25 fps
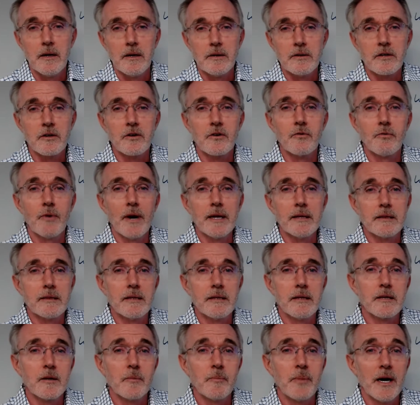The great
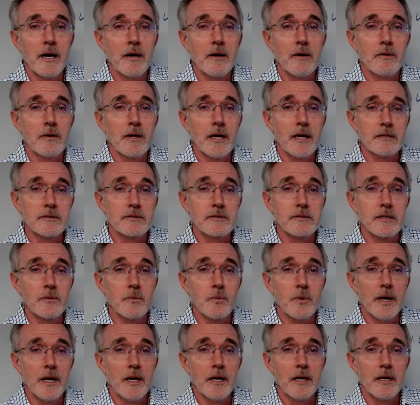thing about
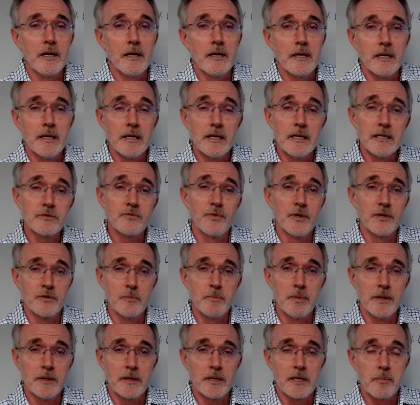SD-WAN and its
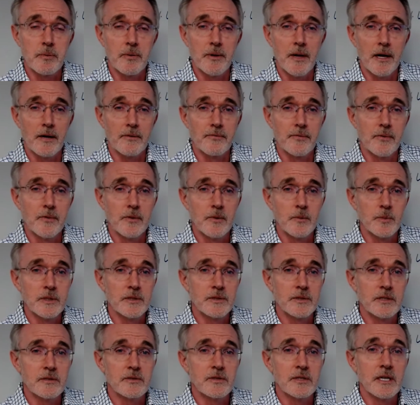visibility platform
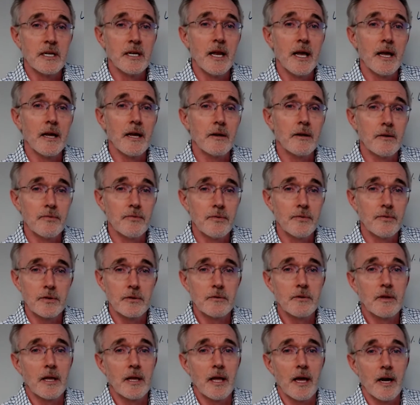is it's native to
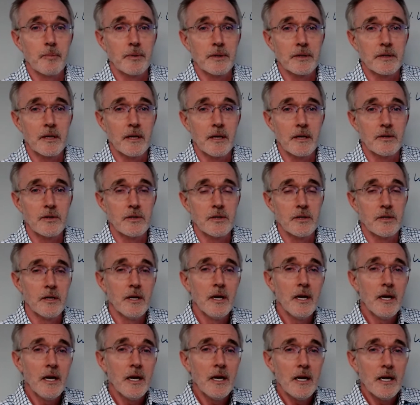the application
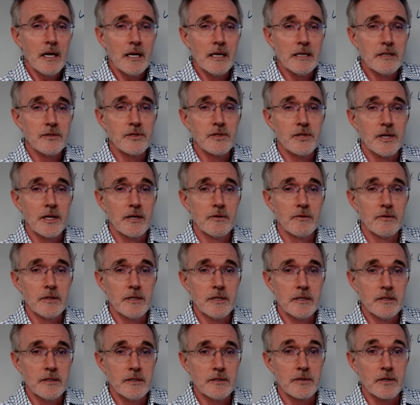and
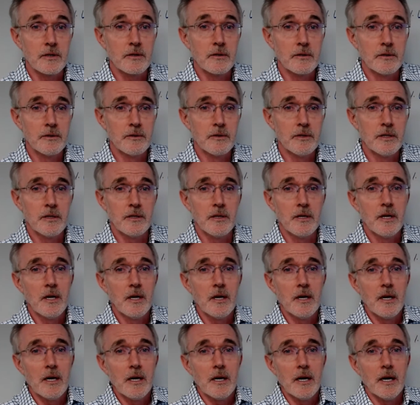generally is included
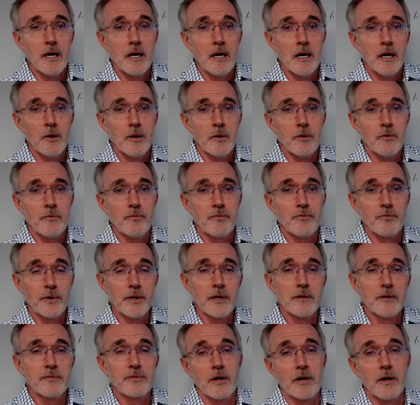free
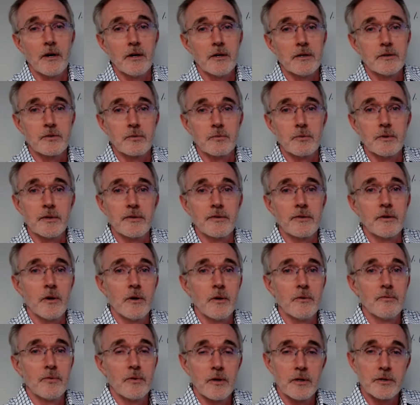of charge with the
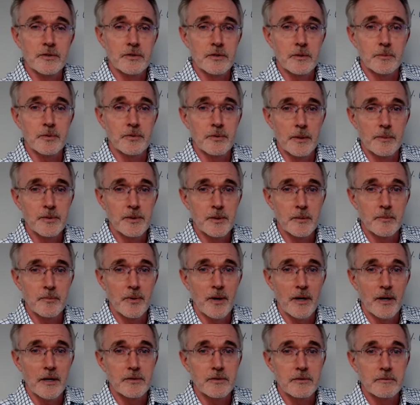overall subscription
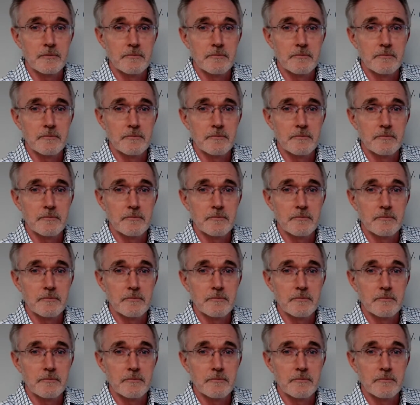price.